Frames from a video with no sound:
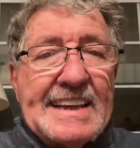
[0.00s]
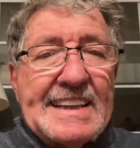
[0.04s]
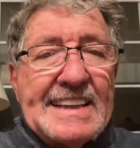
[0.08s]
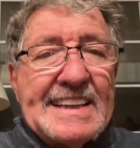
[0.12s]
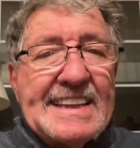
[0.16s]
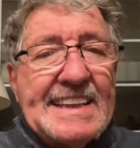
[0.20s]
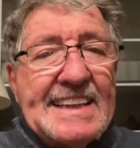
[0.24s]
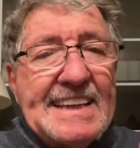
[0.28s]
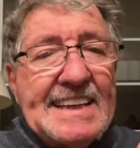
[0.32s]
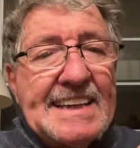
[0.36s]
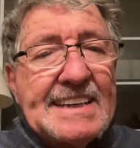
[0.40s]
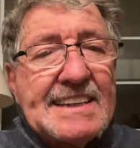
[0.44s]

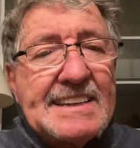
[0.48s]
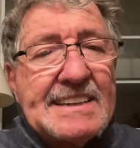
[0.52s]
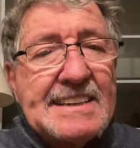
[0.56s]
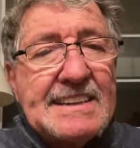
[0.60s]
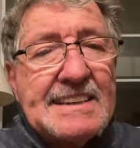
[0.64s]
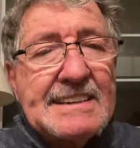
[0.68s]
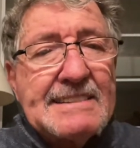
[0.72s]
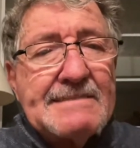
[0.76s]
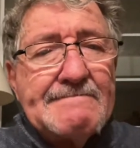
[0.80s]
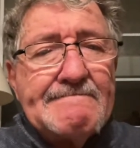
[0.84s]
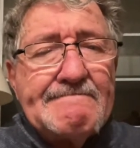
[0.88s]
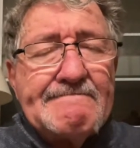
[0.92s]

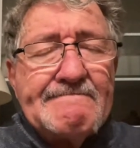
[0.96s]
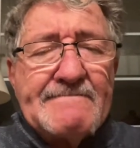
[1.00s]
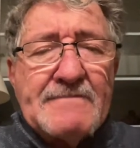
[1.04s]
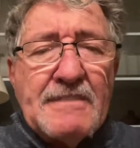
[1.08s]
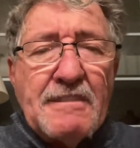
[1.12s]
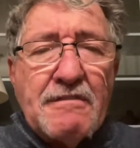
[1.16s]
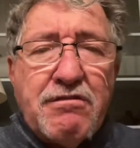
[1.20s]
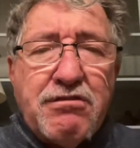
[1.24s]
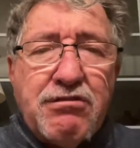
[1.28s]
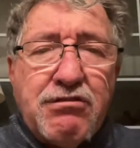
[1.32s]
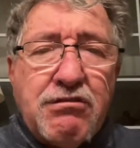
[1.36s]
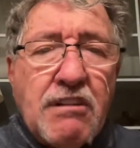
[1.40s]
this
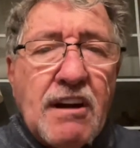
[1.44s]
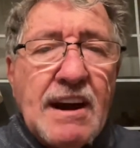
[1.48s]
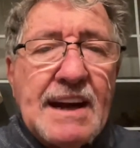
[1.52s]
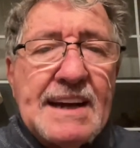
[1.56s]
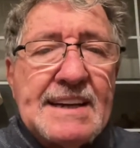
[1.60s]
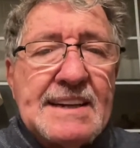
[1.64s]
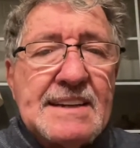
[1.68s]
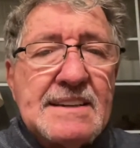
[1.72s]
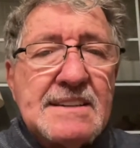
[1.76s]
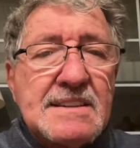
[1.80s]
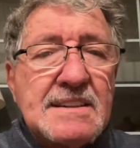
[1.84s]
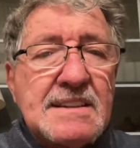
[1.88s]

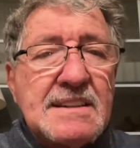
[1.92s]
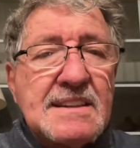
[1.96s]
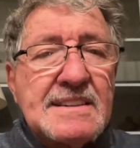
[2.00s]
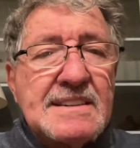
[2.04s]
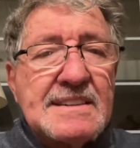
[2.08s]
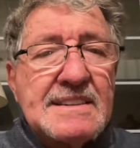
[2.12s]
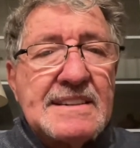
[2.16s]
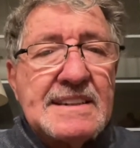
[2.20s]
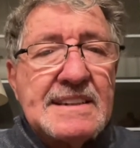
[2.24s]
phrase